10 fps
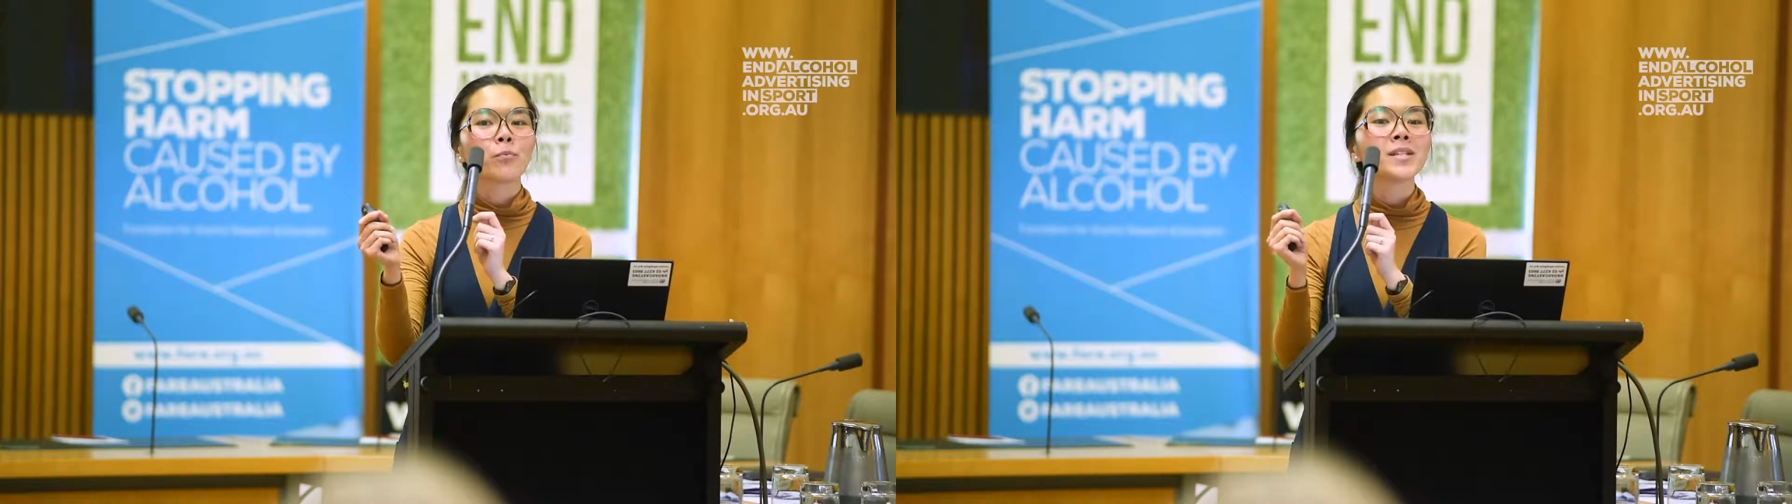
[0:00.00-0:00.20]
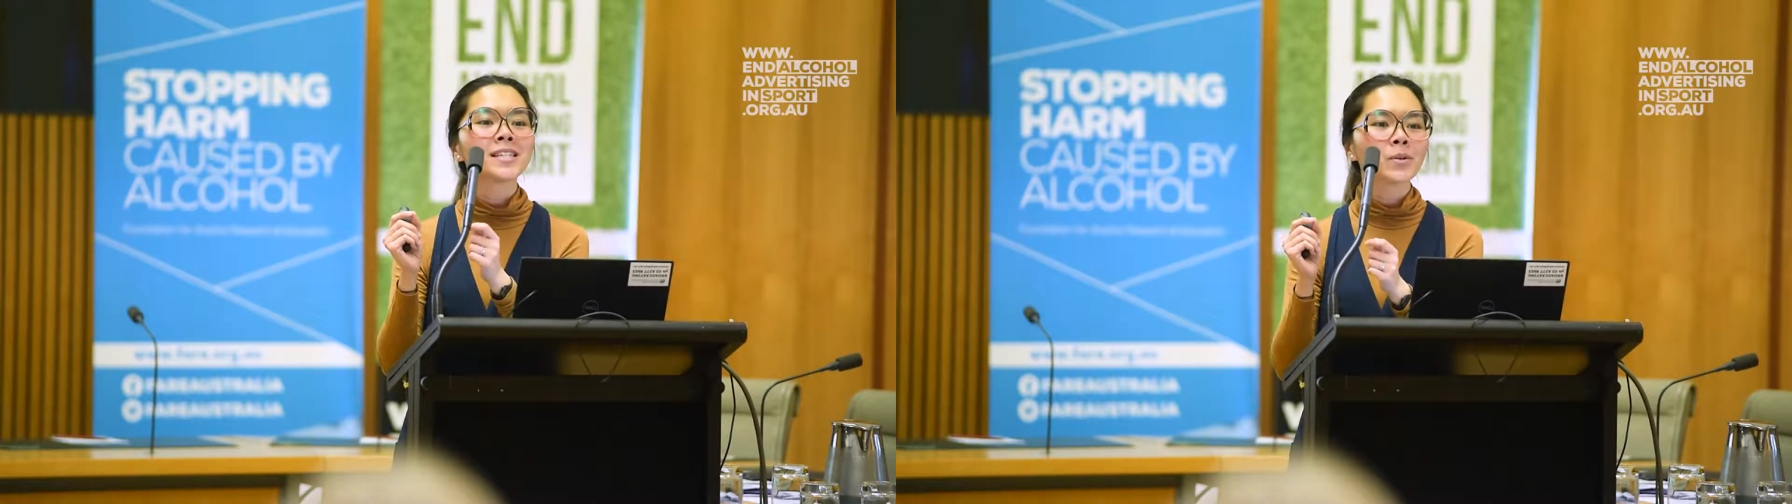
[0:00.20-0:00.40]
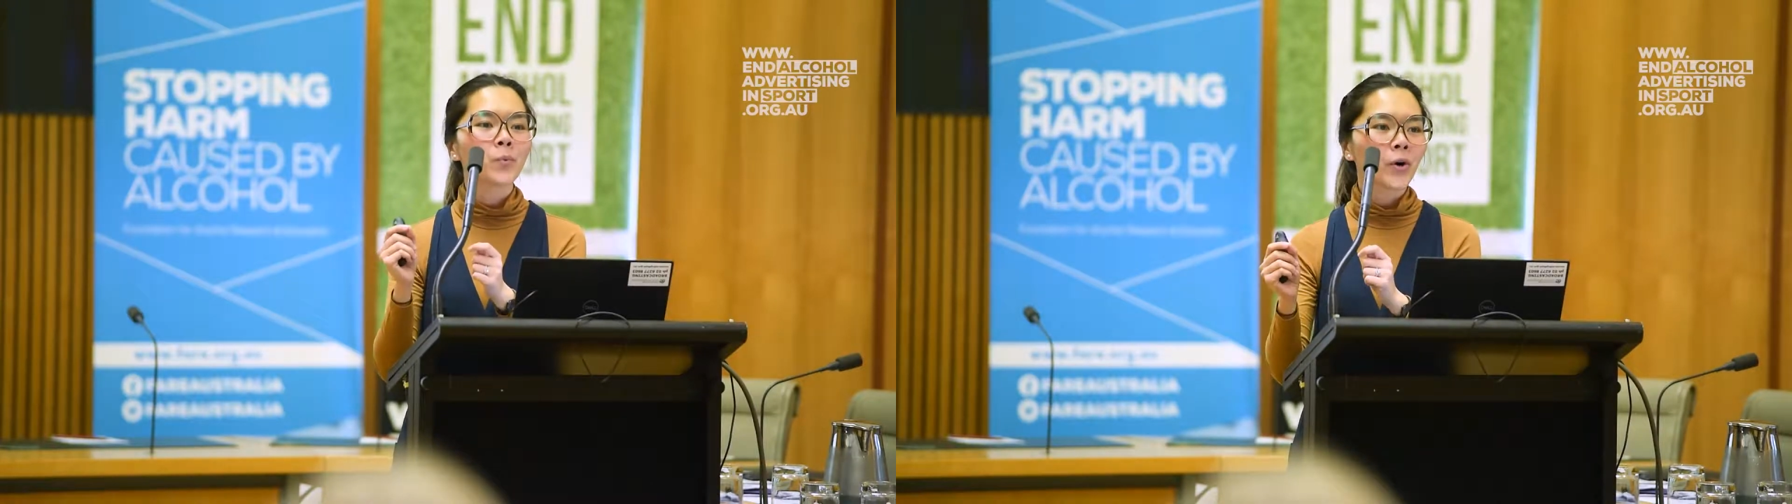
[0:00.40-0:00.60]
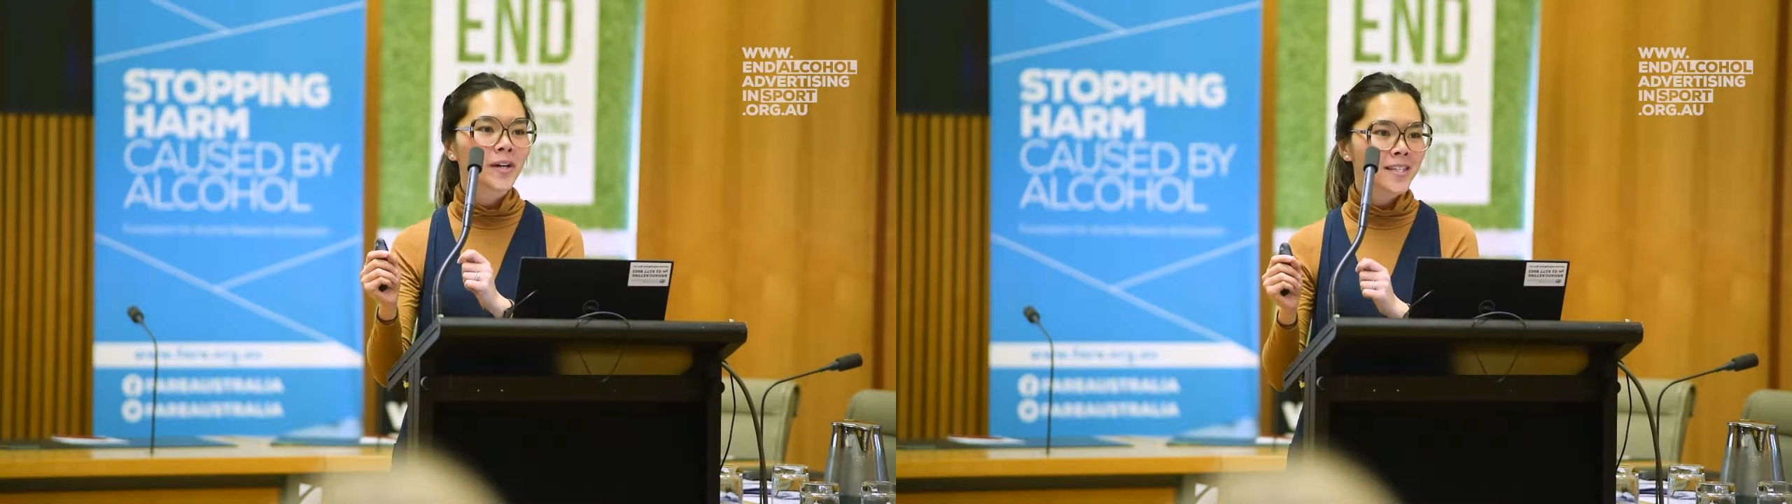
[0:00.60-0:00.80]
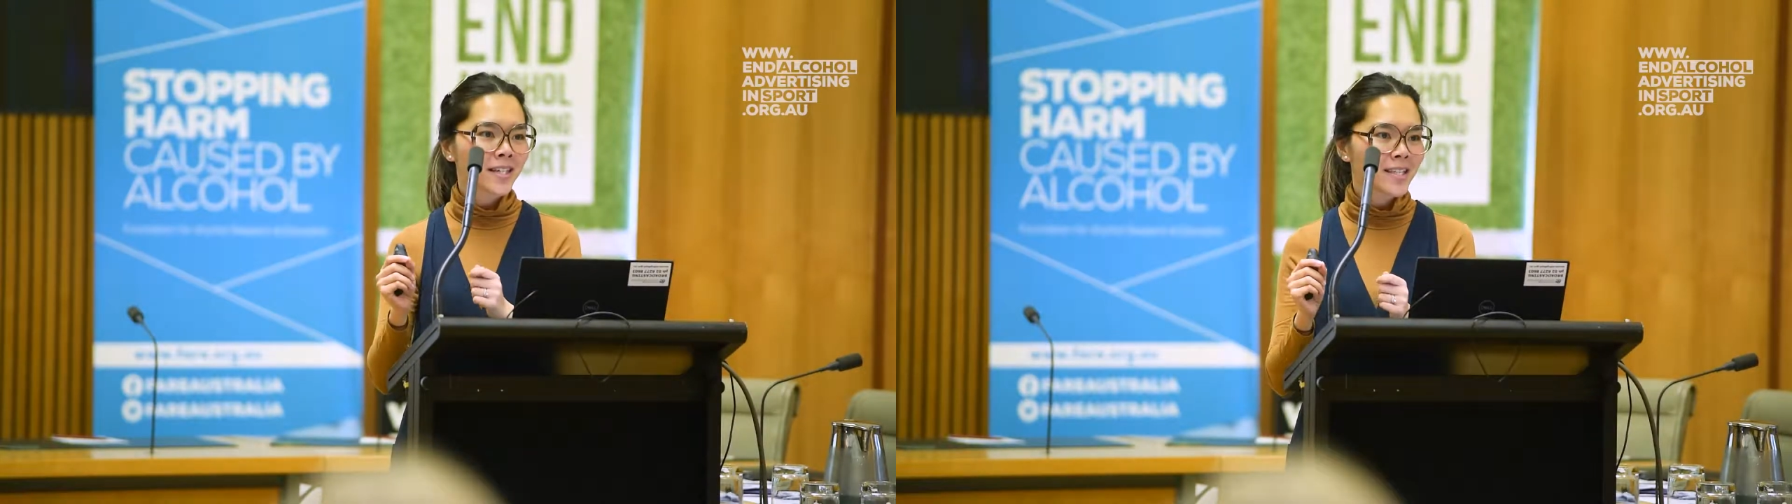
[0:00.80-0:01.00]
witty
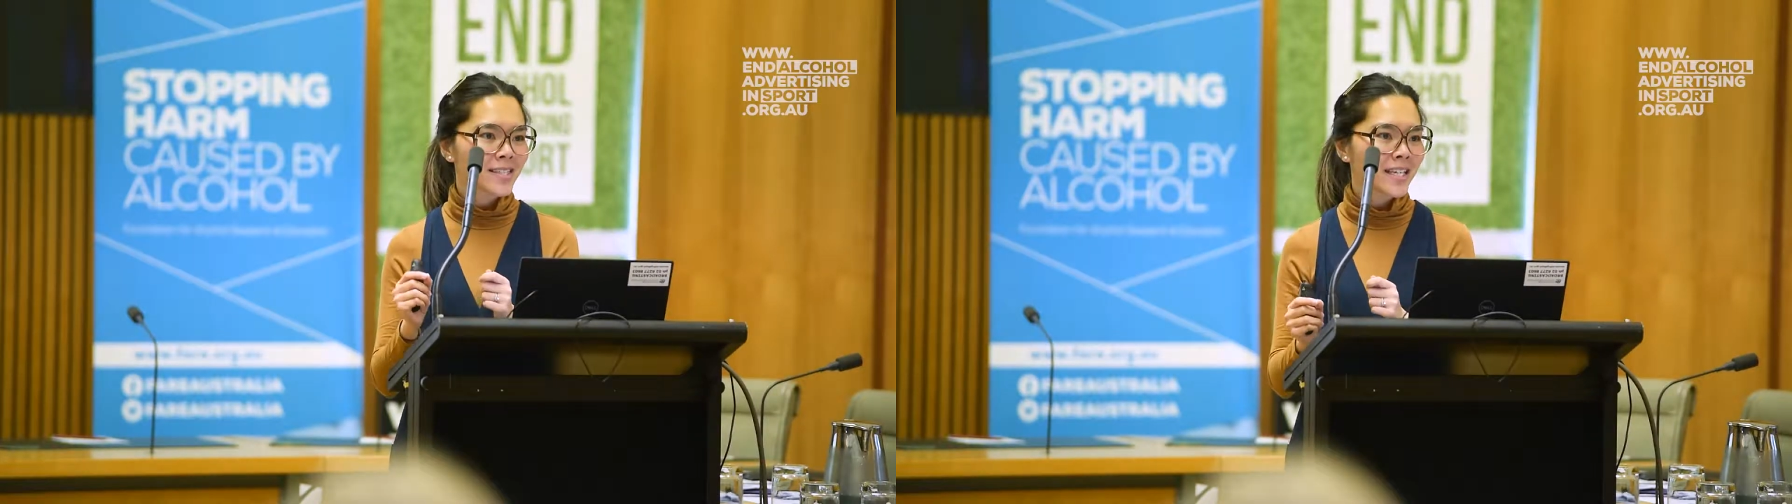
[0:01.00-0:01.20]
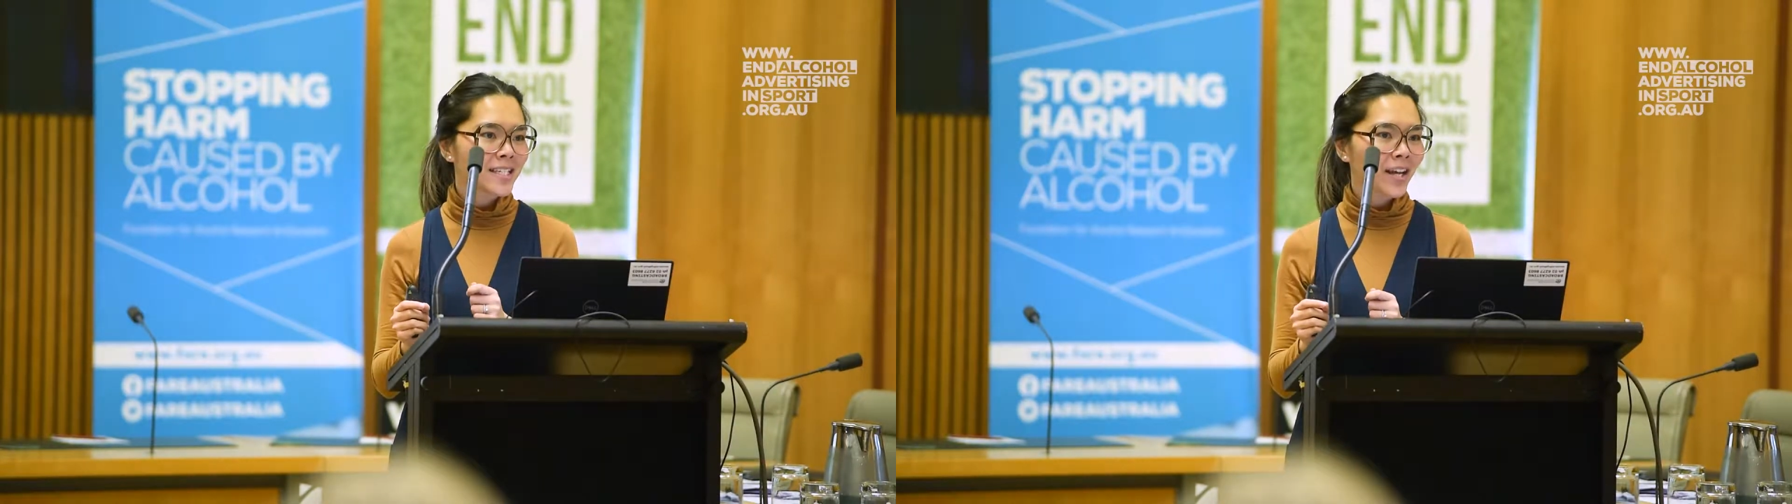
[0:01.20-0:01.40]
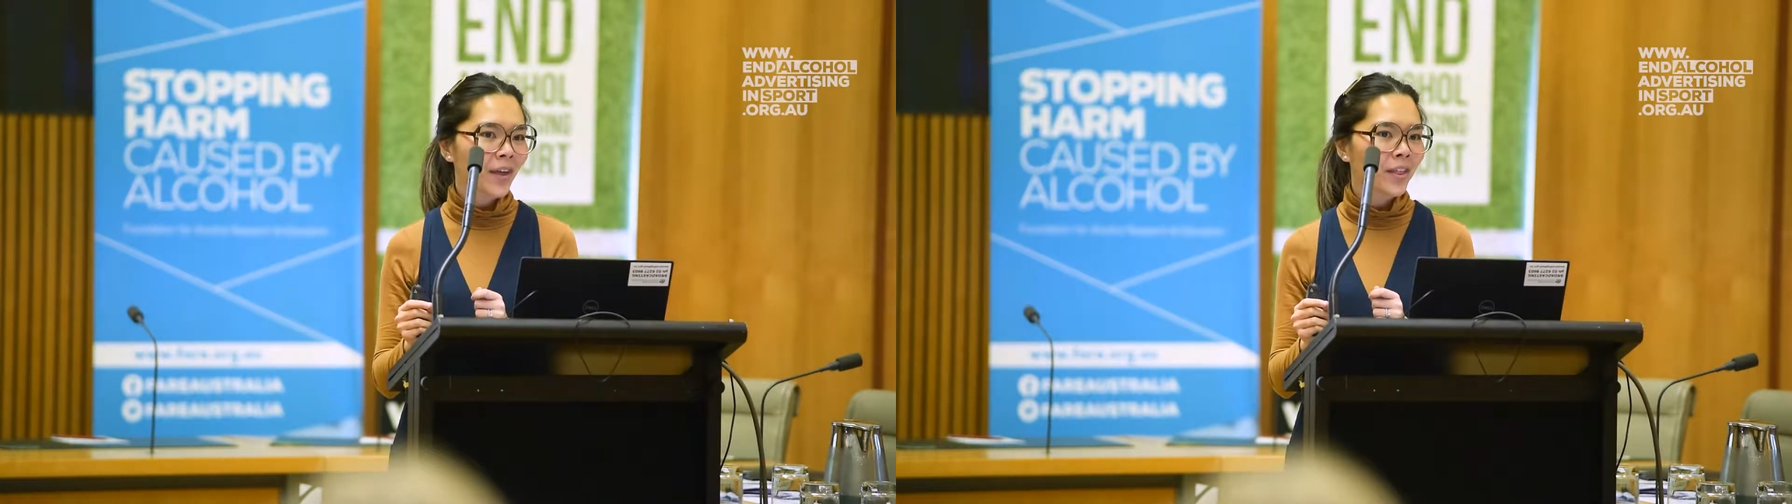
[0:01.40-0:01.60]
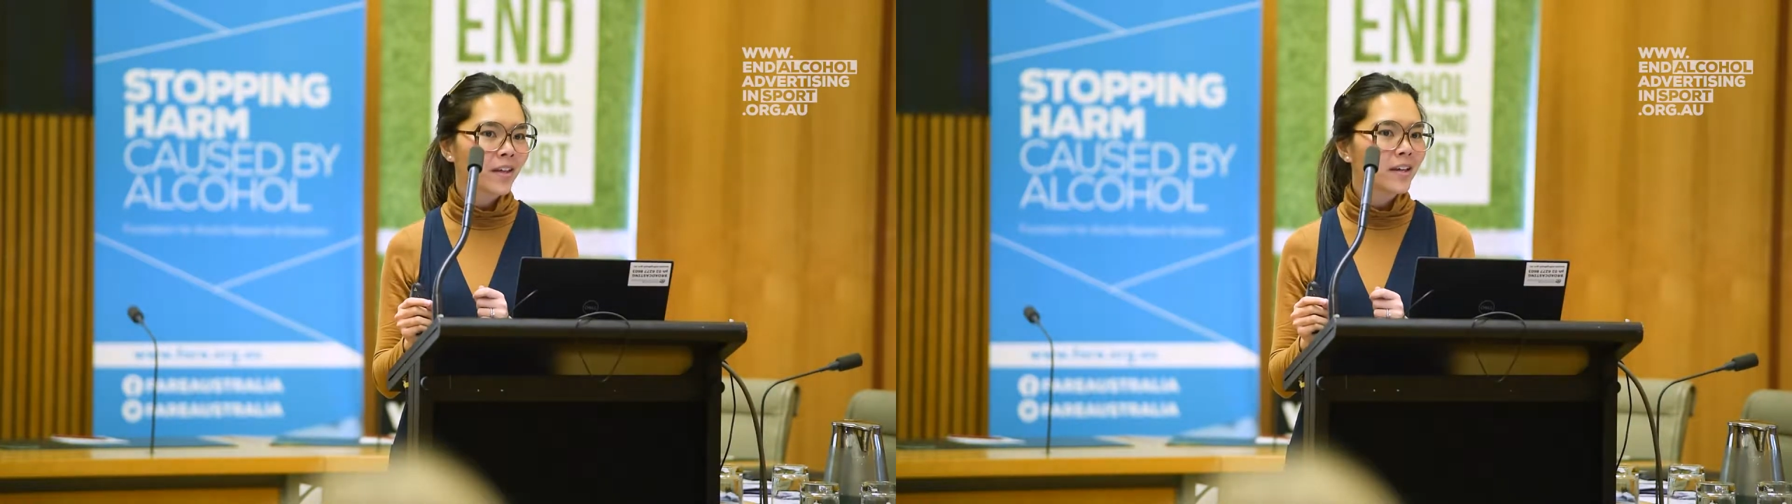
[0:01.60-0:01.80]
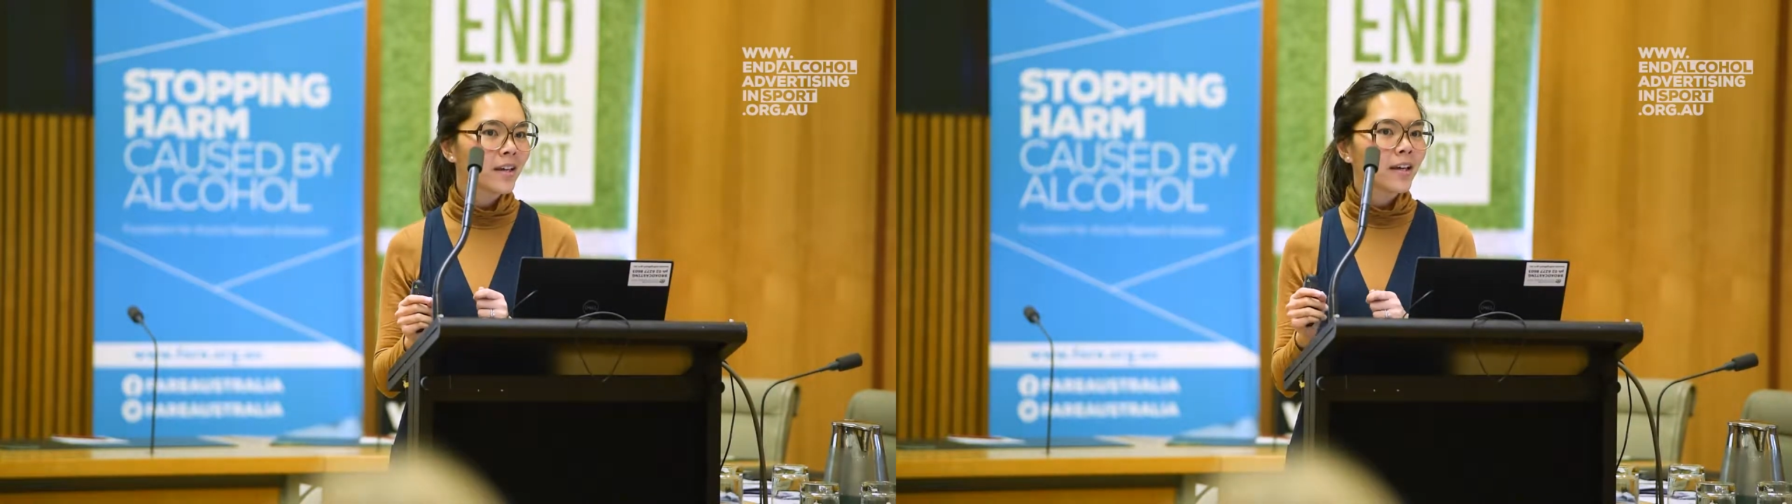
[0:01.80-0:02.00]
wars against each other